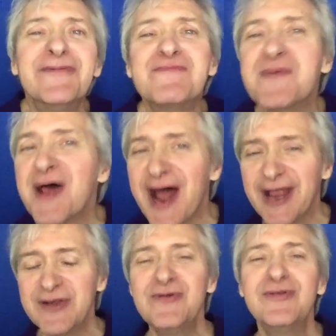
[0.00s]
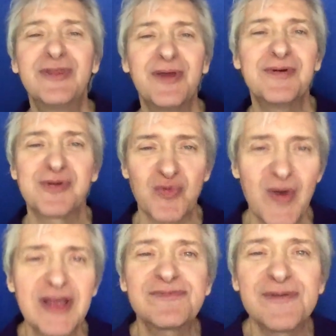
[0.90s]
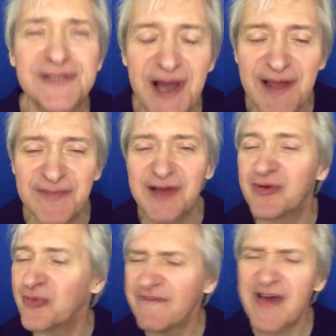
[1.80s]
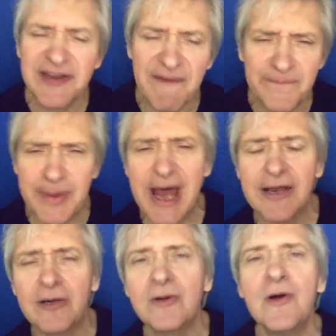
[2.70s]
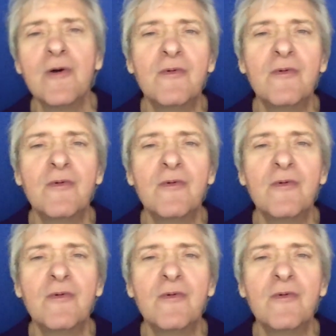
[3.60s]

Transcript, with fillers: But I knew that there was a restful time coming. We've had to battle.